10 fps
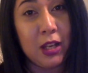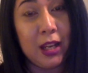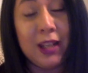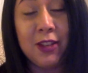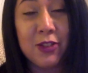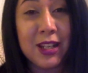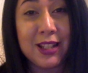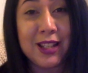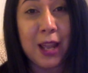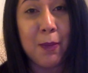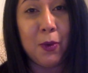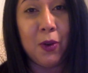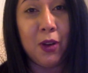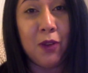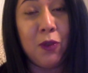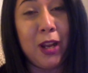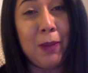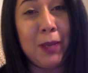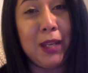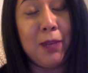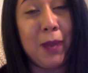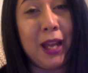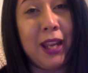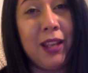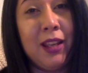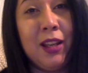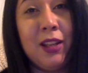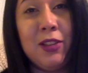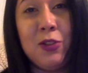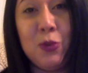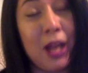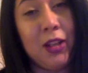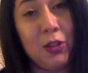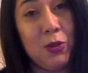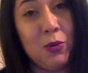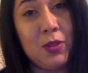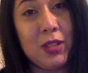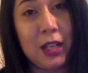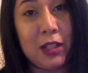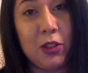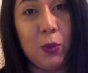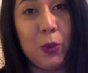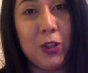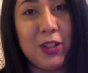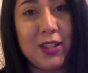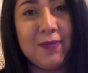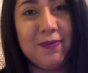And here's an example of what I mean by do not use technical words.